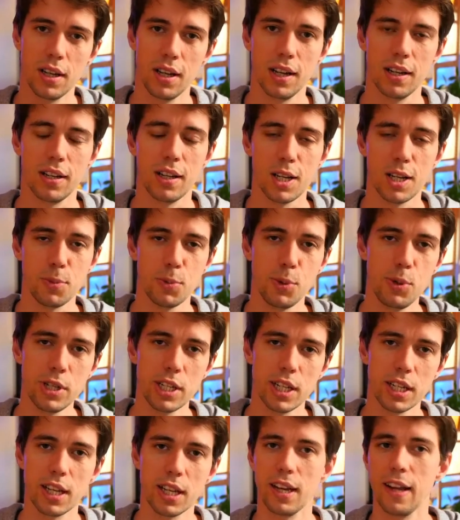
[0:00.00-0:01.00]
and nice
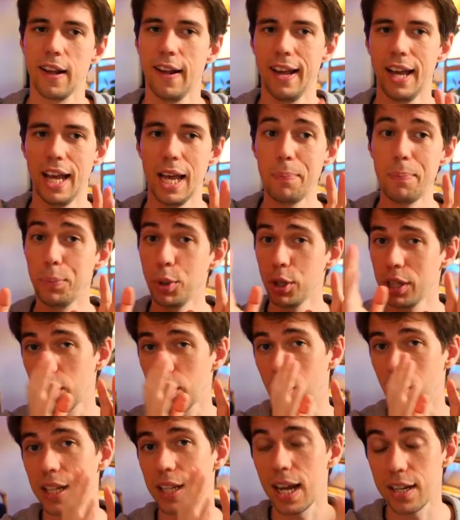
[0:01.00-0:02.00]
music, and put it
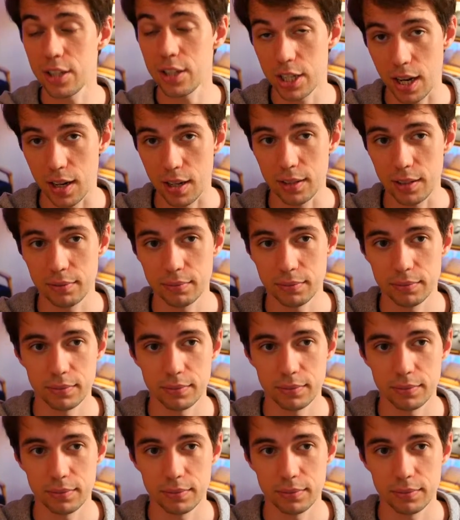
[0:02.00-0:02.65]
on that channel.